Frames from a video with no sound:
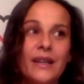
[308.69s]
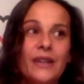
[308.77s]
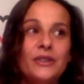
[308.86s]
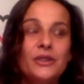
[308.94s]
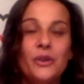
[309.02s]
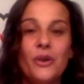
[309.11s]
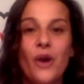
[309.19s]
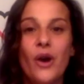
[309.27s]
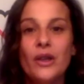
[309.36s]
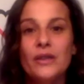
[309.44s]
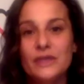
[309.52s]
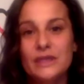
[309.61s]
So
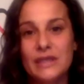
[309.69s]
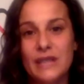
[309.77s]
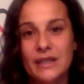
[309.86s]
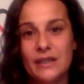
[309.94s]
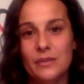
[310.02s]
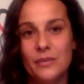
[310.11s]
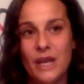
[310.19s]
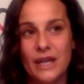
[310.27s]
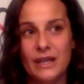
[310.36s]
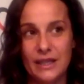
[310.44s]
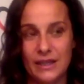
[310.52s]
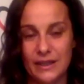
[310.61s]
all of a sudden, my
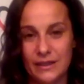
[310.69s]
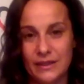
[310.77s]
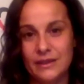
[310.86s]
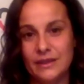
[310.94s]
kids,